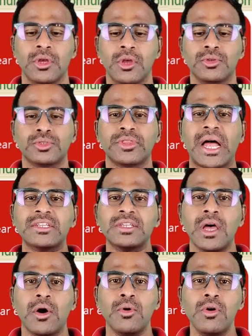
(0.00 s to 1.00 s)
So that's
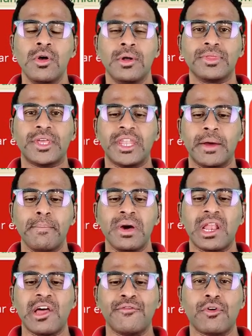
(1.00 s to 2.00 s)
how the number
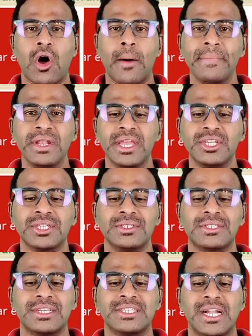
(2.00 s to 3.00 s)
of combinations
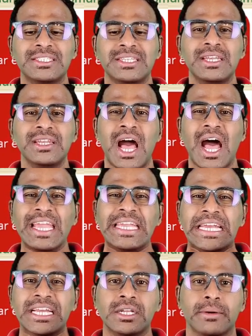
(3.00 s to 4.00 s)
results in
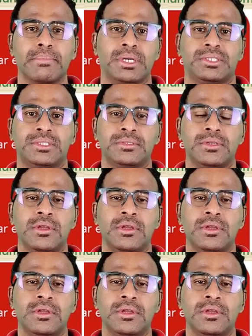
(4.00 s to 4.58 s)
higher numbers